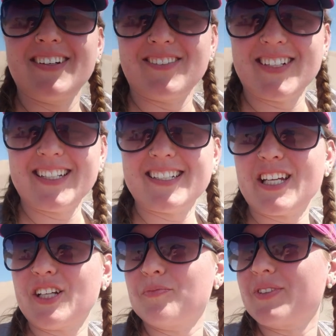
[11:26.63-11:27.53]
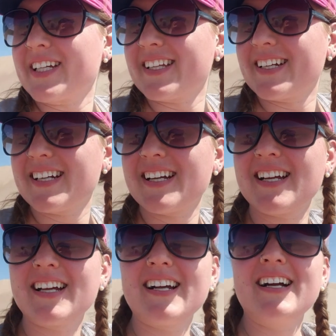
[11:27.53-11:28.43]
we're gonna take a breather,
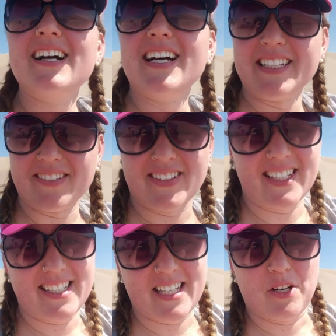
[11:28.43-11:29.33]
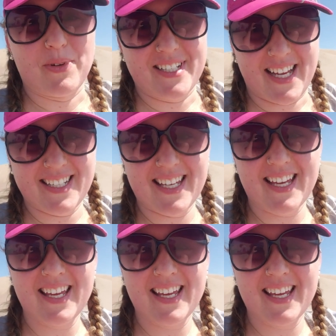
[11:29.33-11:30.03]
and then we're gonna set up our tent.